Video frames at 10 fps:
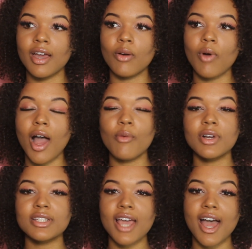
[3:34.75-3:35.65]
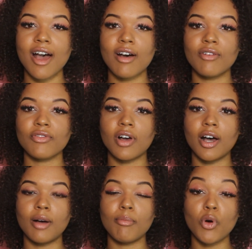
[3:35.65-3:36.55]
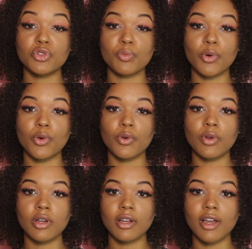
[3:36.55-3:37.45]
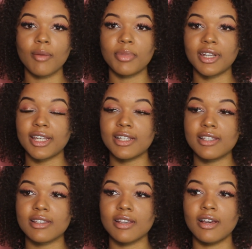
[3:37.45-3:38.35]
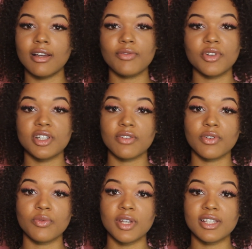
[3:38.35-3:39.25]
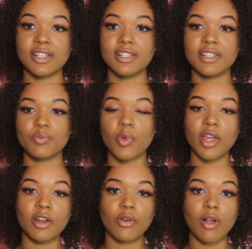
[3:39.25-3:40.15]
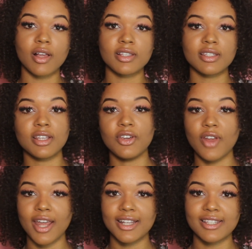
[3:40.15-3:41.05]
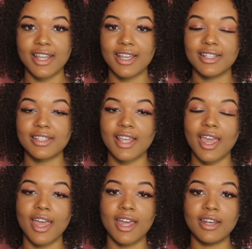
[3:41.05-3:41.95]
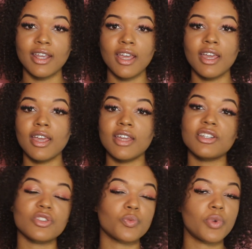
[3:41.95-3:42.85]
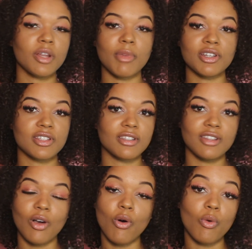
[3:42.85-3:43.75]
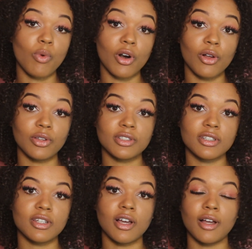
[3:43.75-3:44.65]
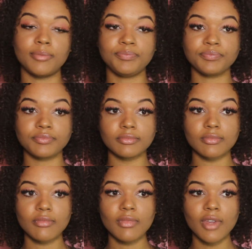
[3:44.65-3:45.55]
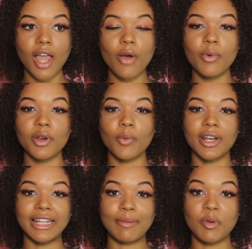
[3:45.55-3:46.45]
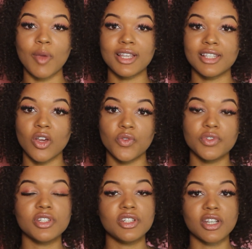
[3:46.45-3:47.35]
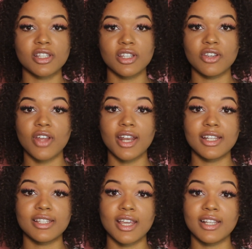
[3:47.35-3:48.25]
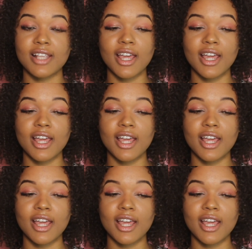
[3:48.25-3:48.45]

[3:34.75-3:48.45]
Well, I want to have um, multiple companies uh, for different reasons spread across the United States and just pretty much the whole world. Um, I wouldn't want to limit myself to just the United States.